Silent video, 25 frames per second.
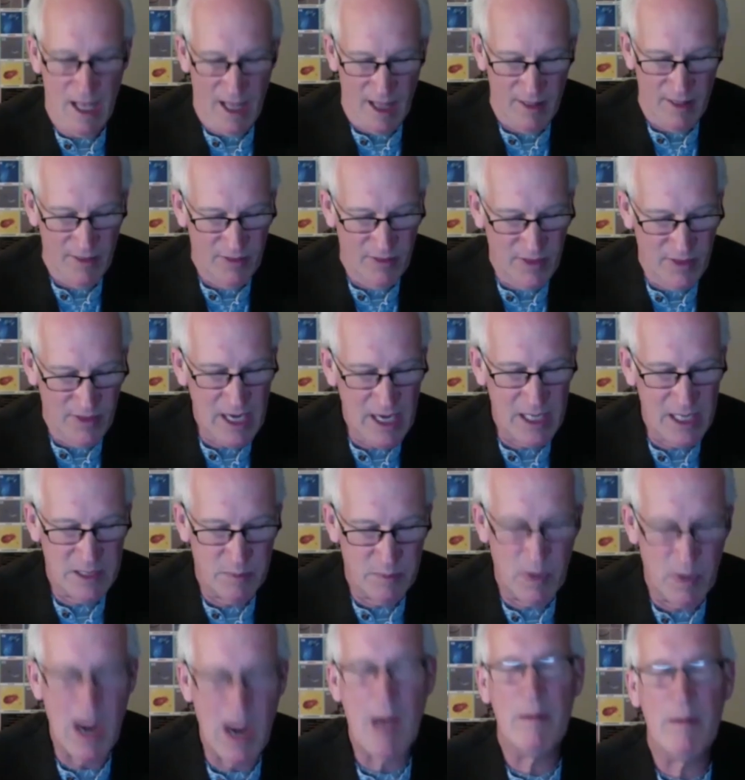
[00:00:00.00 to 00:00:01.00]
then it's
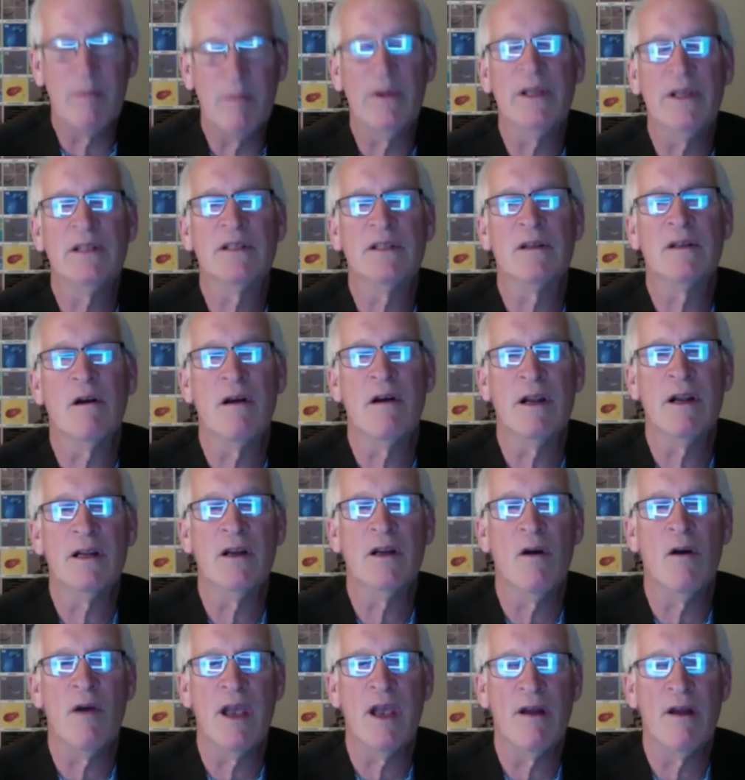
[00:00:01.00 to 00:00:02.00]
probably starting to go
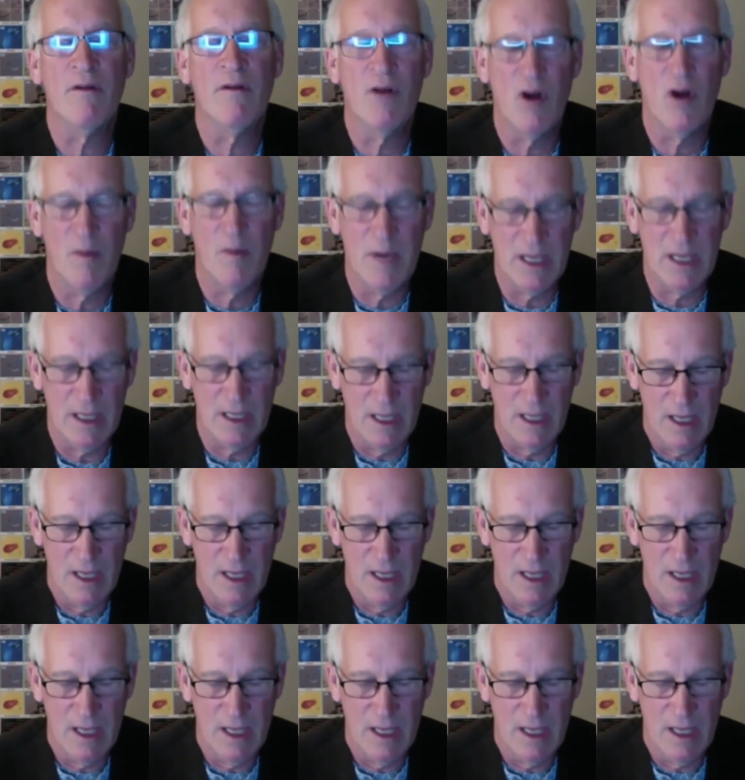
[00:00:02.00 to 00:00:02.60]
anaerobic.